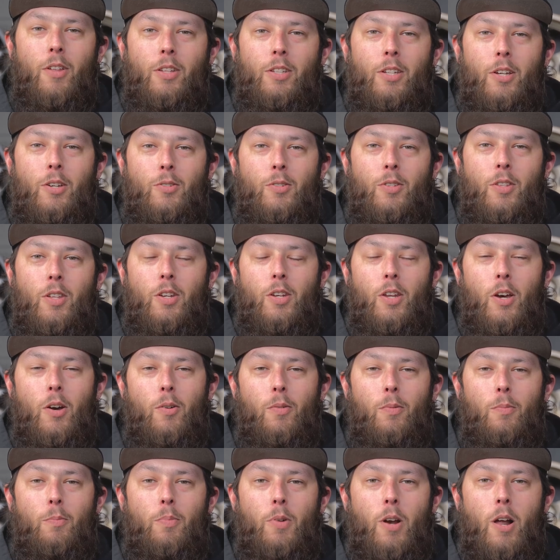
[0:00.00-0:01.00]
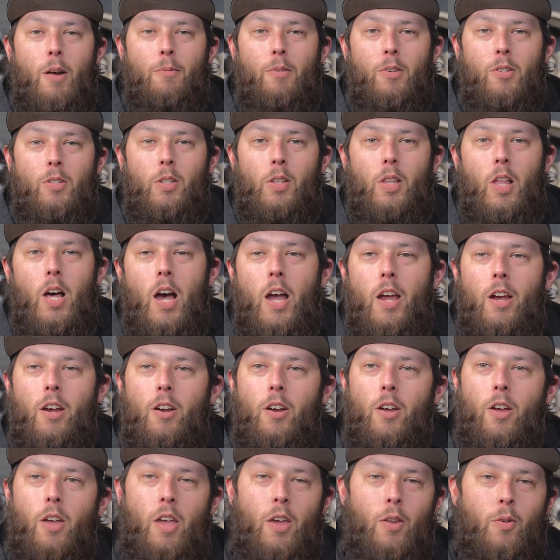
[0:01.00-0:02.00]
that tells you they don't probably is a
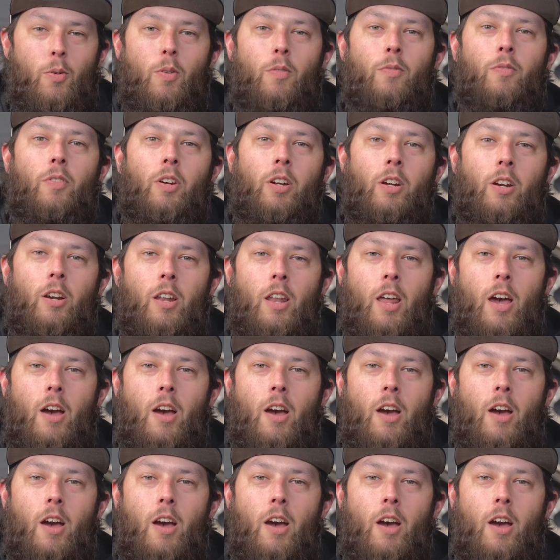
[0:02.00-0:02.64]
liar and or figured it